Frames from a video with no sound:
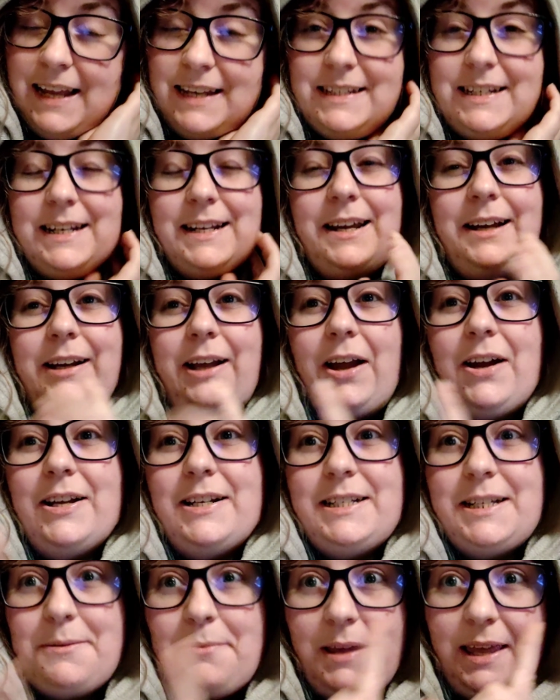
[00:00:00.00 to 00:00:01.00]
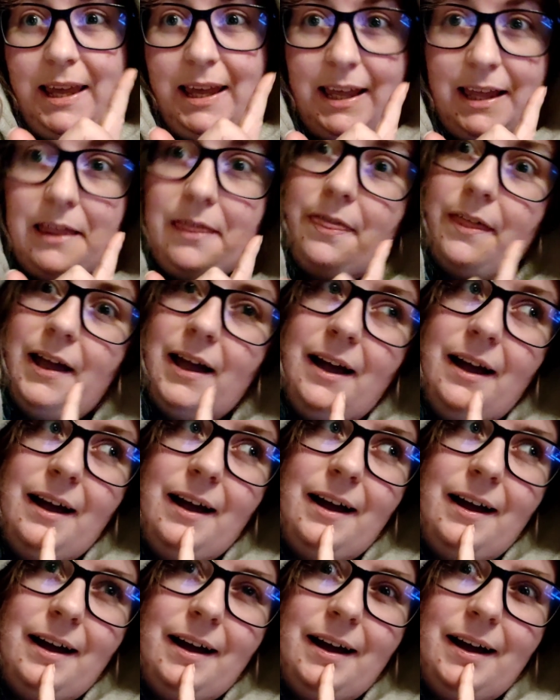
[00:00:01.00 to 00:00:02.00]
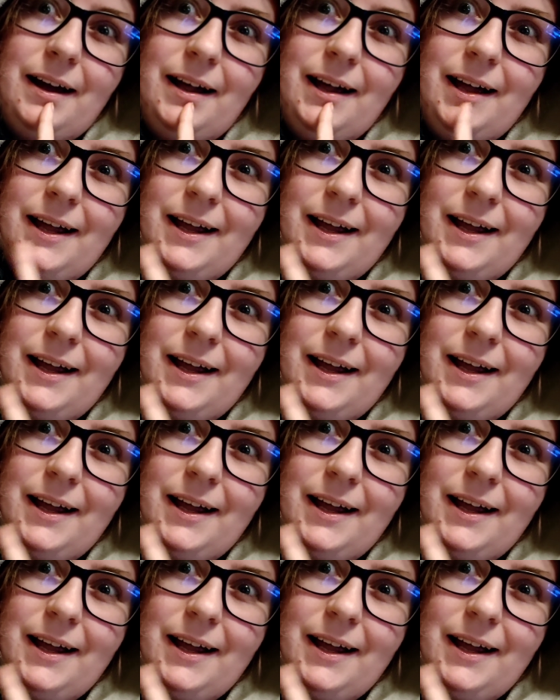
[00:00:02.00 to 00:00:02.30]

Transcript: didn't occur to me that